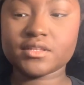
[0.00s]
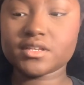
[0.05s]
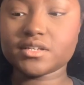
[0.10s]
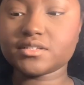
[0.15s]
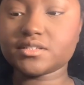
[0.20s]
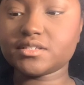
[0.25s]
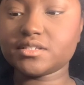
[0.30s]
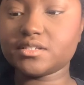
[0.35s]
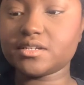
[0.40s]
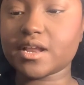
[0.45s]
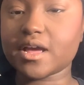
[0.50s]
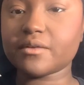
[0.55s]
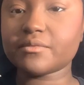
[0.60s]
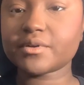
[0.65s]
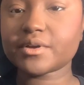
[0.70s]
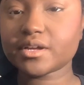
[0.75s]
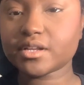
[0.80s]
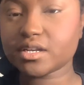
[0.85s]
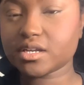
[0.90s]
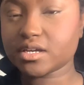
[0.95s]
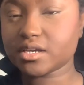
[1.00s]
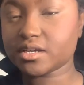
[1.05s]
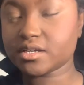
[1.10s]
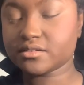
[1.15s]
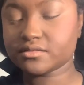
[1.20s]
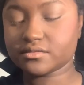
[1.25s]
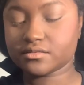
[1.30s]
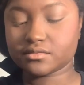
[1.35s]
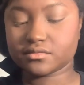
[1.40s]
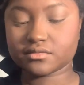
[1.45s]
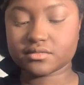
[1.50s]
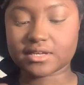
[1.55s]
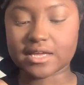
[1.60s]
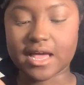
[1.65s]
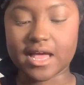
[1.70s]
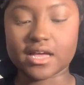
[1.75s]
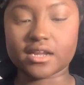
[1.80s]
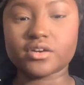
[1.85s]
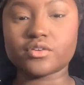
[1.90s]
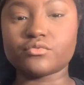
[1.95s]
So now we're gonna
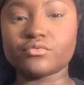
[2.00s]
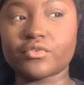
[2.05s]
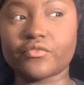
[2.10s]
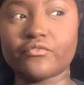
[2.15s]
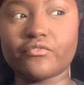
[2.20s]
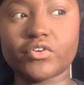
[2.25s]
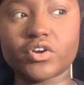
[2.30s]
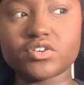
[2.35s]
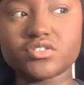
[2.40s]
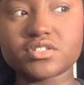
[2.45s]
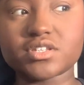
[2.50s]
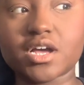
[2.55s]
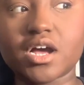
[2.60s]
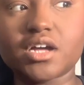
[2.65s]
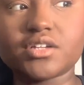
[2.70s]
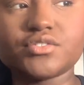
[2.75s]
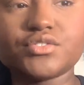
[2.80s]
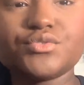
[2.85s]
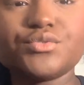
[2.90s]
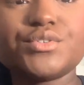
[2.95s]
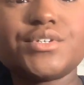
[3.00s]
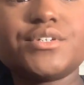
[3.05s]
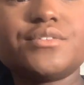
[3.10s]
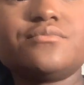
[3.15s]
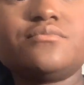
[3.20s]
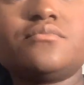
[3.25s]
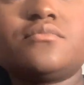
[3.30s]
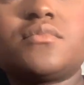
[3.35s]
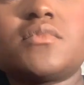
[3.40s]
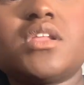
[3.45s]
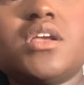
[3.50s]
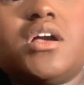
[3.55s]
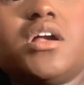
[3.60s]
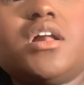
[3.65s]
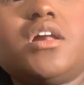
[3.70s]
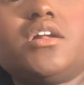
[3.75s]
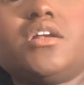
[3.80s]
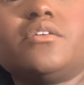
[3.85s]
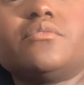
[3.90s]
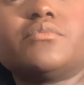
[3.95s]
kind of reverse contour,
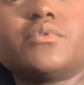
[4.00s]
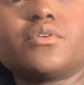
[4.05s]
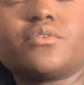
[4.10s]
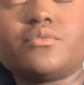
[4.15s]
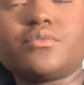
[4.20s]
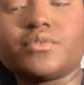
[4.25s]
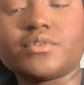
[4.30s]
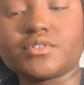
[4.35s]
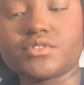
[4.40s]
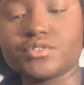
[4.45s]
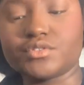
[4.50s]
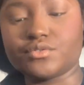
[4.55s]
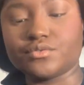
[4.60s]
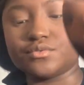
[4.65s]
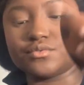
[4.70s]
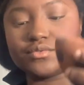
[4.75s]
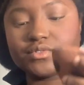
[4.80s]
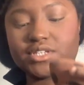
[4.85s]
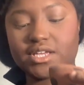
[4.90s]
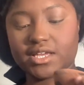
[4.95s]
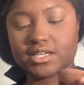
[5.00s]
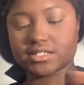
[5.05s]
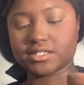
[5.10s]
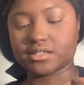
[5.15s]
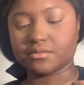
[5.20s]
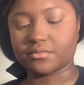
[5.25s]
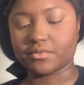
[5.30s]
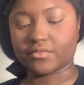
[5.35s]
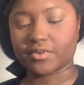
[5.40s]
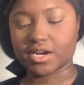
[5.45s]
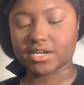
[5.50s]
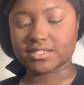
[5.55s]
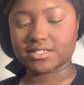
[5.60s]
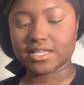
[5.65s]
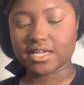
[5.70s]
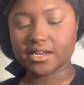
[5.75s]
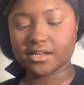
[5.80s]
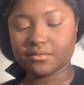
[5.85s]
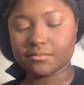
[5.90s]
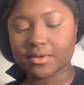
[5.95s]
and we're going to take some of our
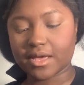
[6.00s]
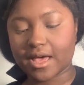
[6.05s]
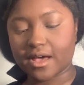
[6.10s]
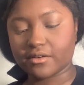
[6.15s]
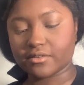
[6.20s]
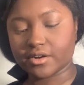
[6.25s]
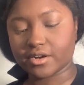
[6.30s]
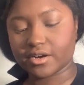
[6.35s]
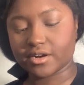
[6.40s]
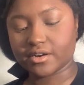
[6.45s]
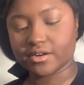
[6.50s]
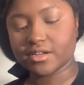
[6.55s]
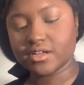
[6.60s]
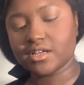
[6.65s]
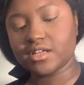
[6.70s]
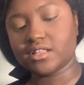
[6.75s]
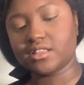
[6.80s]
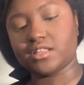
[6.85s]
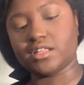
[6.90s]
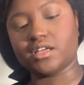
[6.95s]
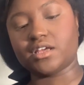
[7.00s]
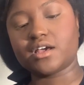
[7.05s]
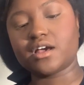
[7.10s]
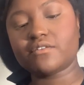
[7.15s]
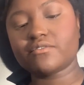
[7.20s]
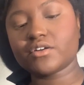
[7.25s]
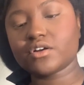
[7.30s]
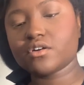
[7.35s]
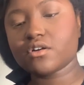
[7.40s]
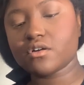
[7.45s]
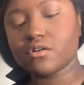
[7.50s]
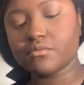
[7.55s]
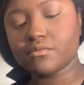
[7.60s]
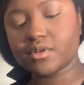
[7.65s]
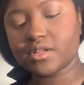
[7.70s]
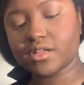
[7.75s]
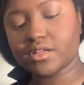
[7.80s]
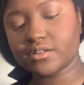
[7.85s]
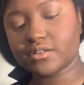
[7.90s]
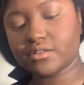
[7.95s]
setting powder, the Covergirl
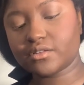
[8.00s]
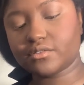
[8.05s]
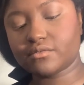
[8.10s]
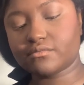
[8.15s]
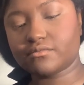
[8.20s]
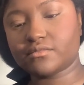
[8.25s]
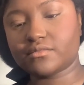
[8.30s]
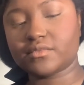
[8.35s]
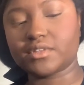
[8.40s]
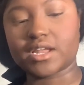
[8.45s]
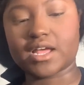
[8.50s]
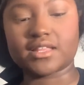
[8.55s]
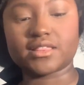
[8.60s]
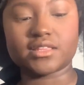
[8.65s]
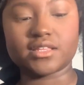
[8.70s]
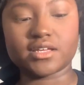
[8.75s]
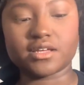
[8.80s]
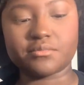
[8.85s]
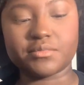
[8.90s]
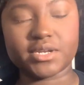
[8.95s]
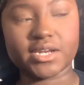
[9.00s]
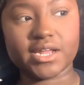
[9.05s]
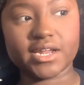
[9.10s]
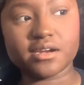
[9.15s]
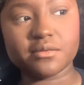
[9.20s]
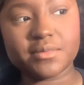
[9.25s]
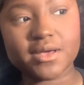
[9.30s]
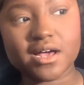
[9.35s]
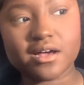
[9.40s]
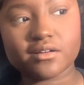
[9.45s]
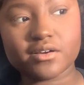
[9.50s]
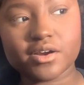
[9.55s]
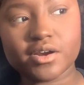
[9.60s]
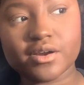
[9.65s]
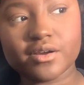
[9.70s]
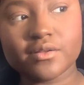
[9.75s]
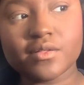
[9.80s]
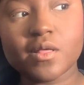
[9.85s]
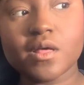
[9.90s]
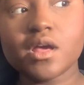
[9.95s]
one, not the banana
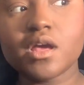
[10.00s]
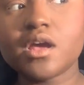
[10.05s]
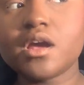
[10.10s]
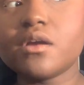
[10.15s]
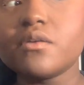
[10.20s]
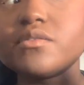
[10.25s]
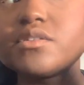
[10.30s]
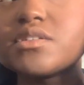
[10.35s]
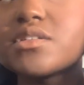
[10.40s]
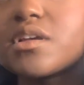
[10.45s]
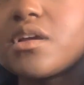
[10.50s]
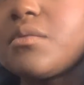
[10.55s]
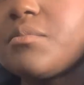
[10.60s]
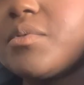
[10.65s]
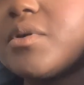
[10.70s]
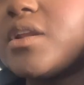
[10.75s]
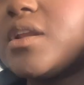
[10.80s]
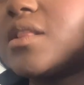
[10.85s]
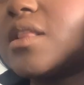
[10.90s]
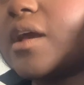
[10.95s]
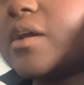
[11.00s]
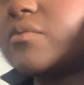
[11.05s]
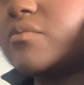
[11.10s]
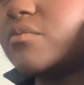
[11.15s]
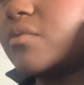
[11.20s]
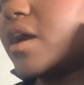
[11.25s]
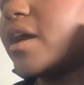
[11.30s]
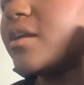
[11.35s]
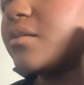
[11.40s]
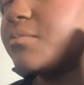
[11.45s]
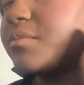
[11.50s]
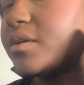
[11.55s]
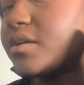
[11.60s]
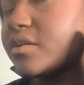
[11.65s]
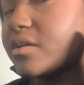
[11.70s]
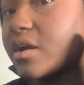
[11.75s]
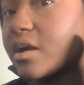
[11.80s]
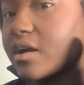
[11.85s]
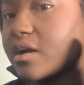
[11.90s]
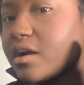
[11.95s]
powder, and we're just gonna put it like right up under
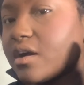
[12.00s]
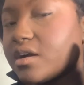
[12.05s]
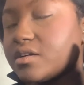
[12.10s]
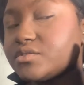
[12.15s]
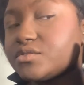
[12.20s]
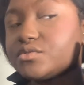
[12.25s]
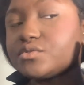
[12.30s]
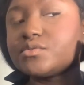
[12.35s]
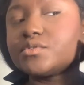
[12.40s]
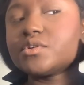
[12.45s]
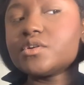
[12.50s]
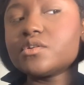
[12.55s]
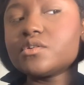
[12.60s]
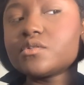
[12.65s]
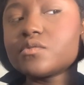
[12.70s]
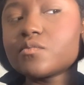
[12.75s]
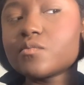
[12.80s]
our contour